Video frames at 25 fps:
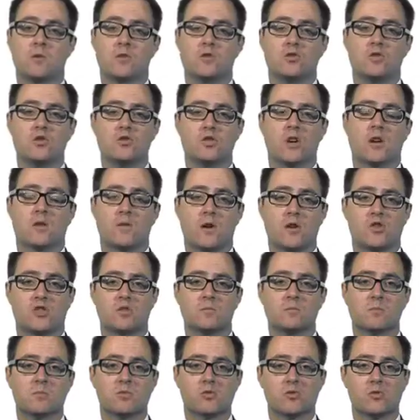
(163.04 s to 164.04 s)
with new
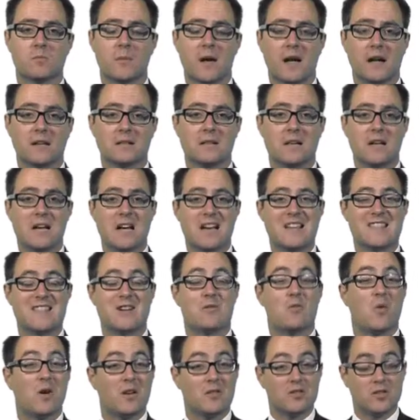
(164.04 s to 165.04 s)
generation broadband,
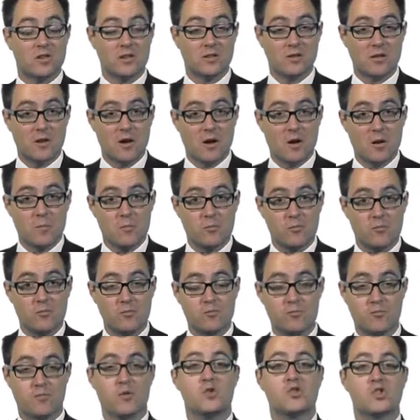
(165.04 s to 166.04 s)
that one can
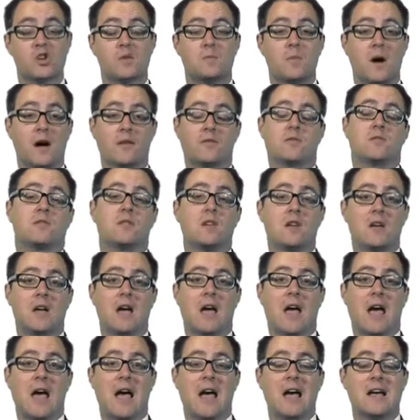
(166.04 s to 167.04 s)
push a button
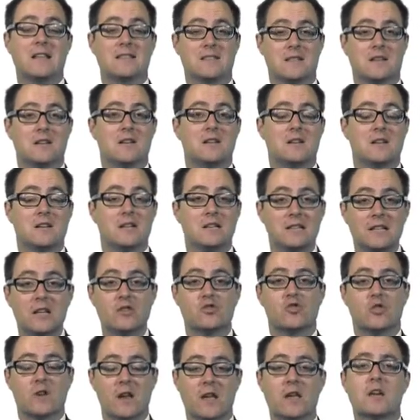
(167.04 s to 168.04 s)
and
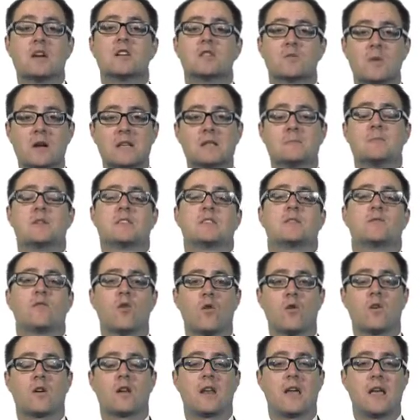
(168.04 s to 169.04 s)
literally as well as
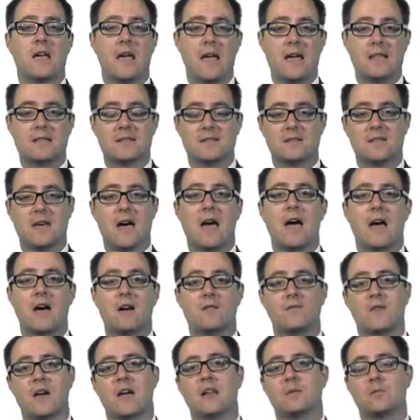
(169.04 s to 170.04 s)
metaphorically, it's there
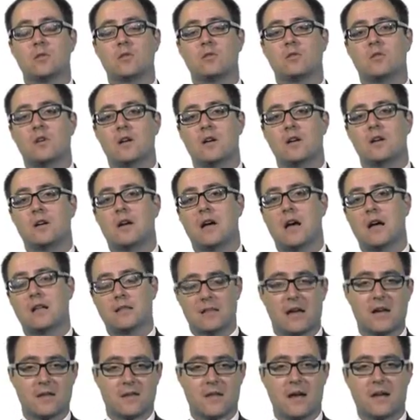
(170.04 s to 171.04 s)
available
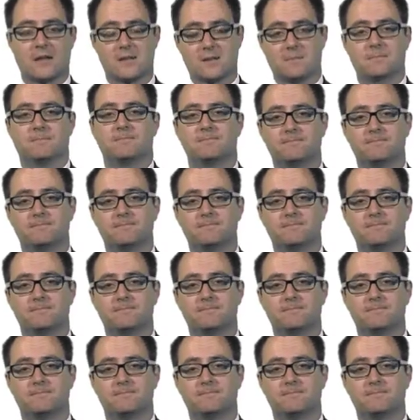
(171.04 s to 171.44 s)
like that.